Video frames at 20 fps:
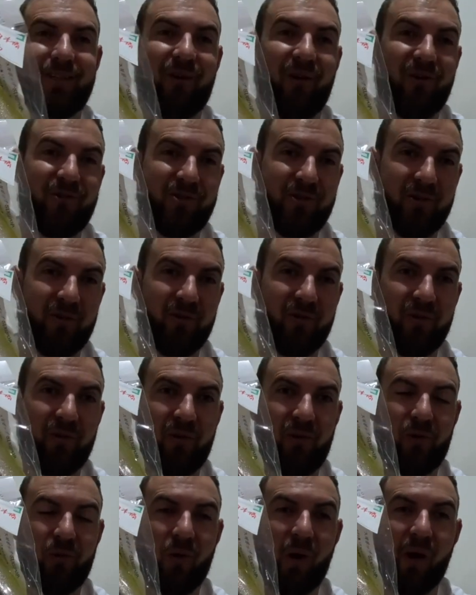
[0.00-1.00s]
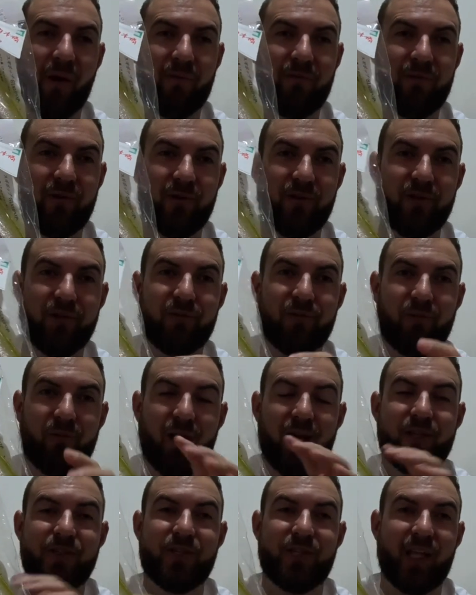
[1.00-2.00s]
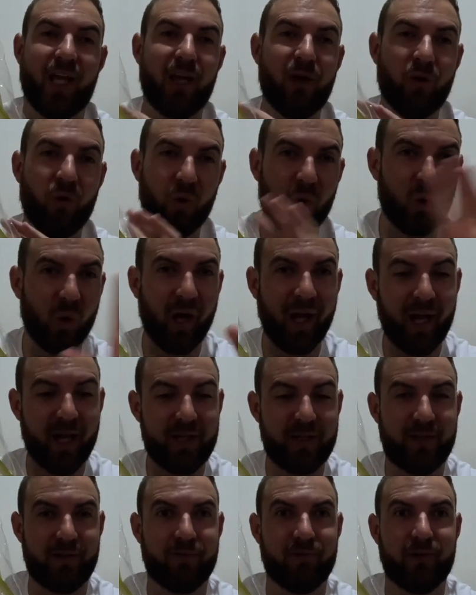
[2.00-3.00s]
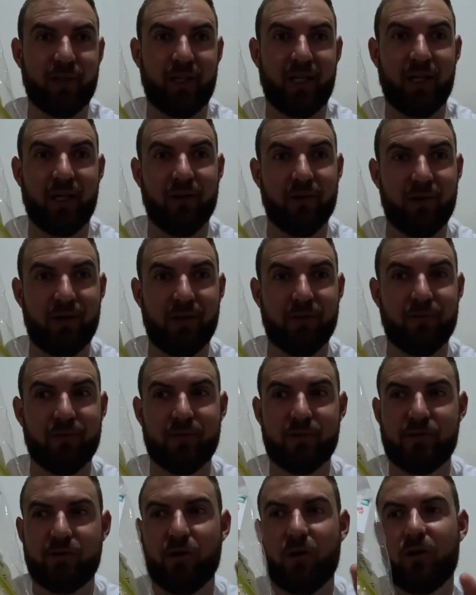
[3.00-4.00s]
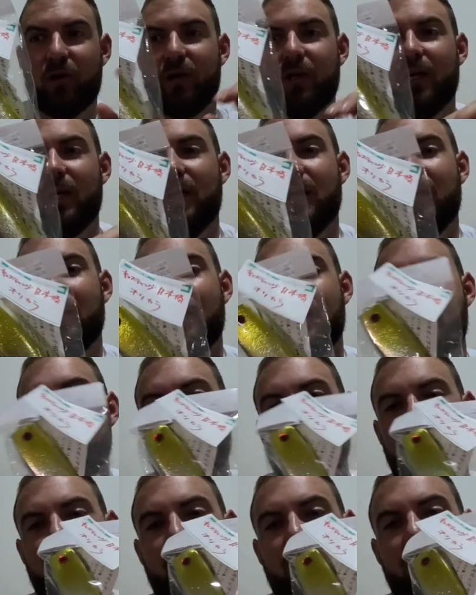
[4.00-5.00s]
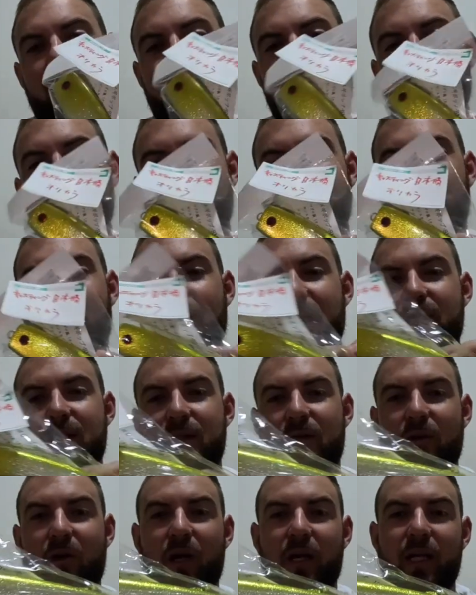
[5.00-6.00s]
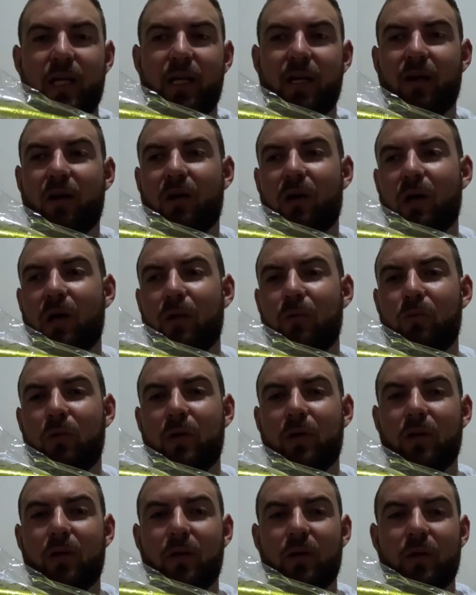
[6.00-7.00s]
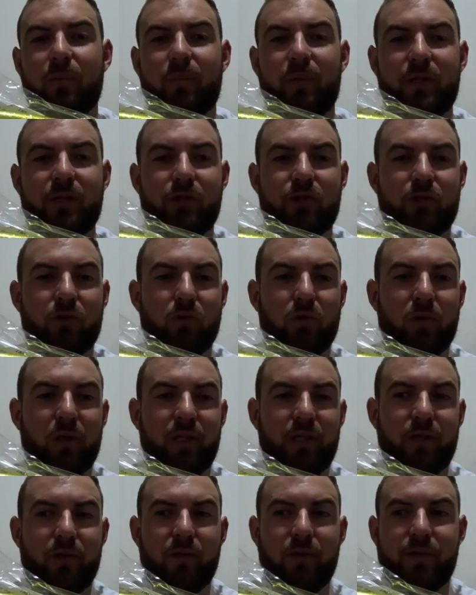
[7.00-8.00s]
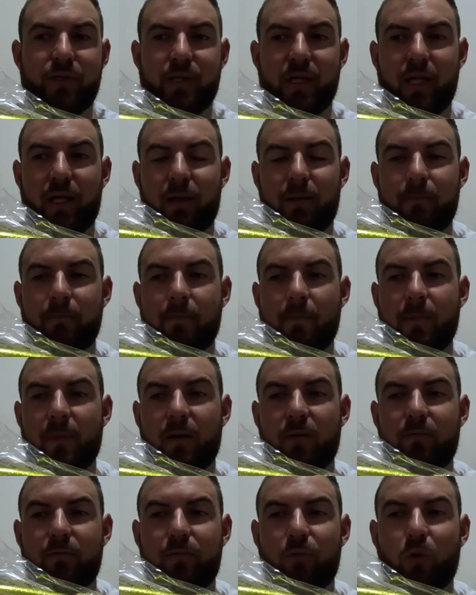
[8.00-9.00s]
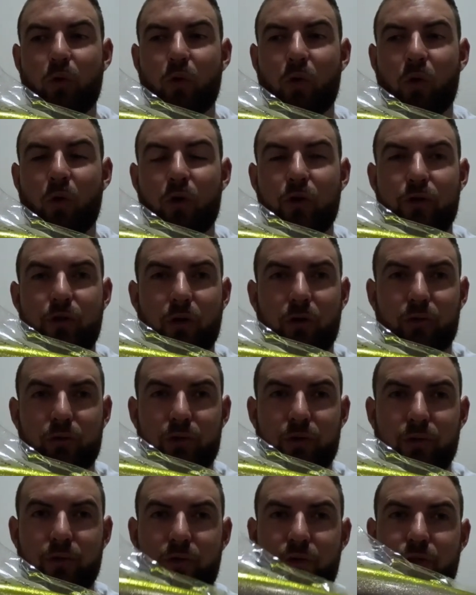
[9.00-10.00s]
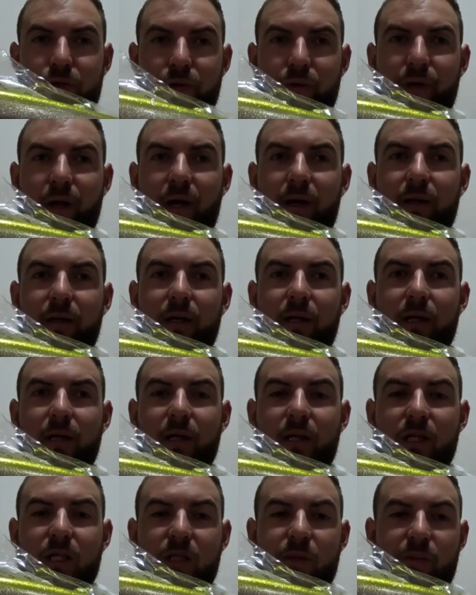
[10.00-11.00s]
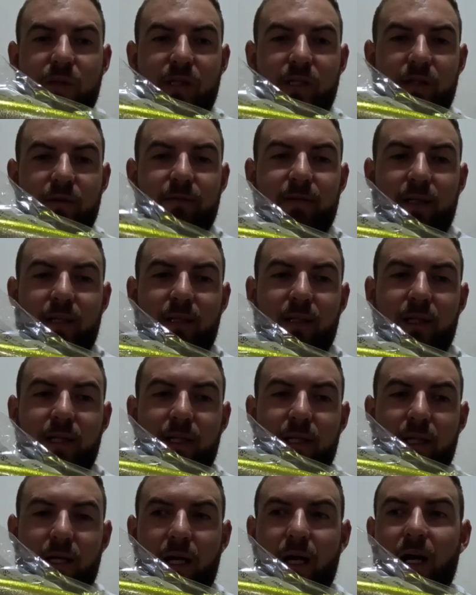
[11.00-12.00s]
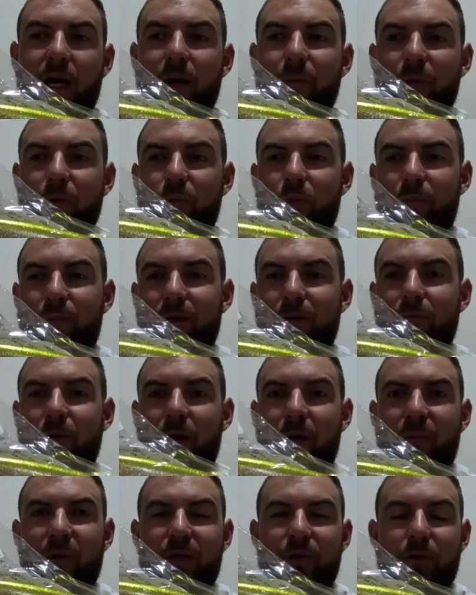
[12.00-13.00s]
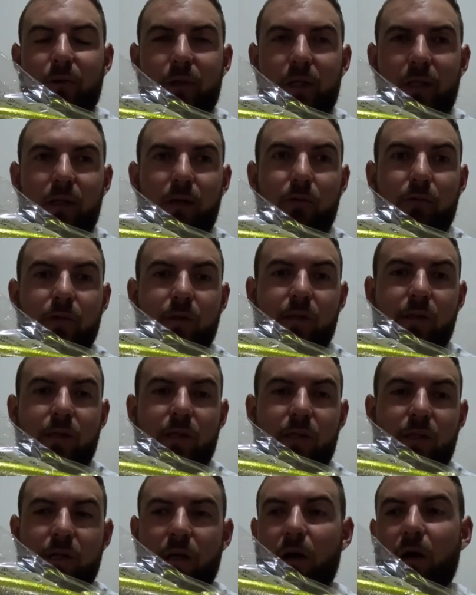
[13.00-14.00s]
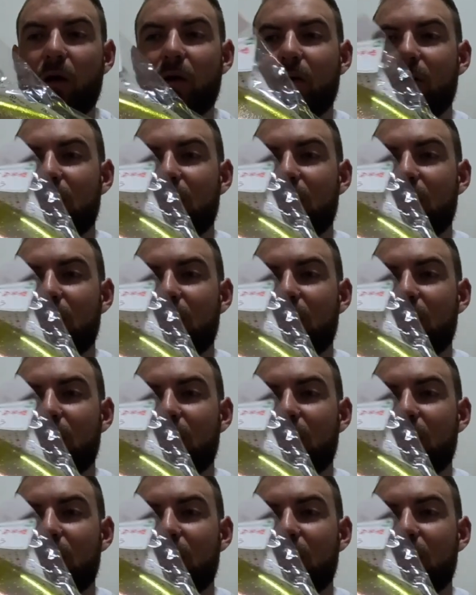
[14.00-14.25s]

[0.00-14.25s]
go to quite a few different ones, and they all had different gear and different stock. So yeah, this guy here I will be surely using for dog tuna. Specifically, it will be one of my doggy lures. So